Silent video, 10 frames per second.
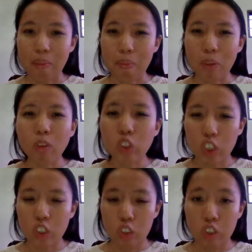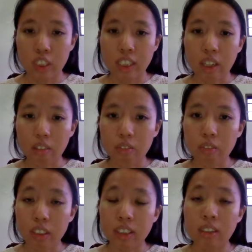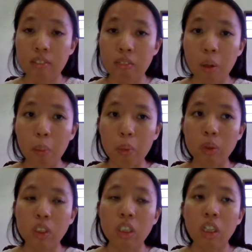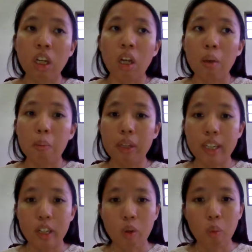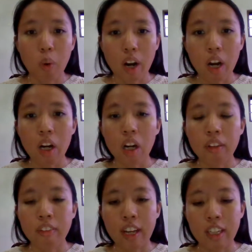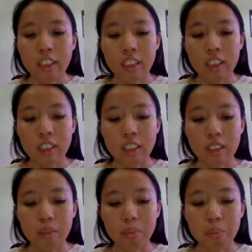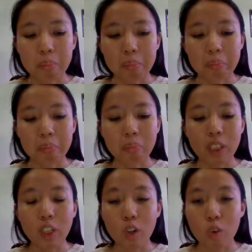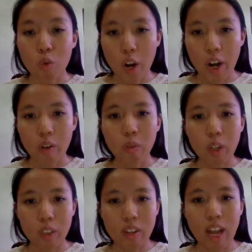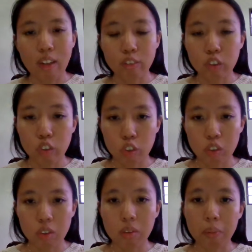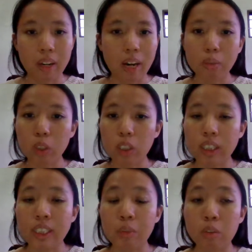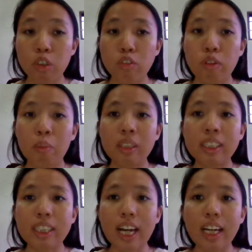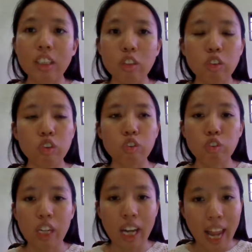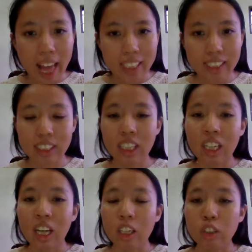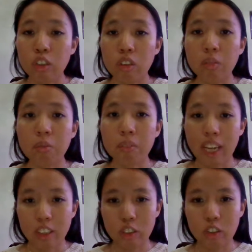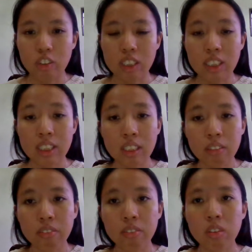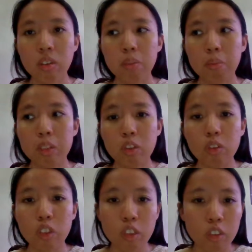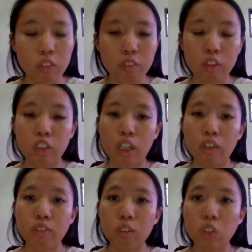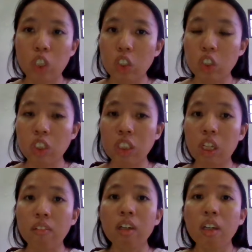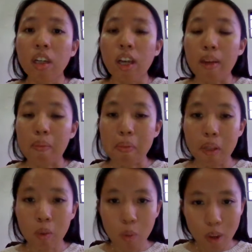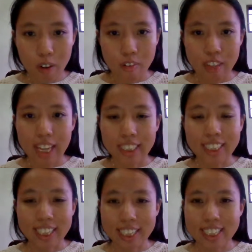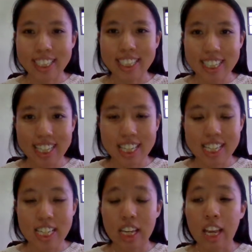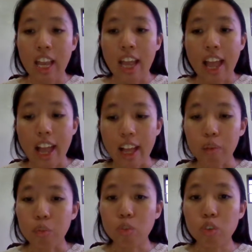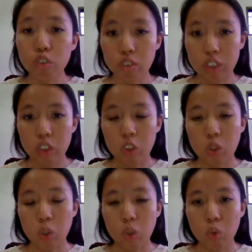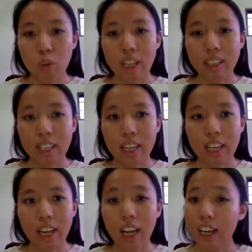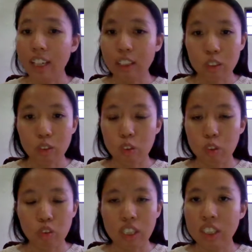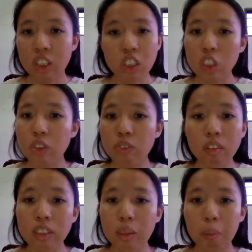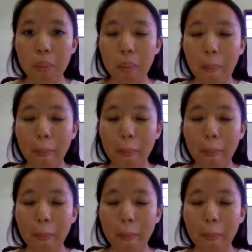Don't judge yourself first and foremost. Being aware that being aware of what you have to do, perhaps source and spiritual family is guiding you to relax. Don't get too stiff. Don't be critical of yourself. Don't judge yourself. And being aware of that, taking it easy, and move into what they are guiding you to. And it's just very simple.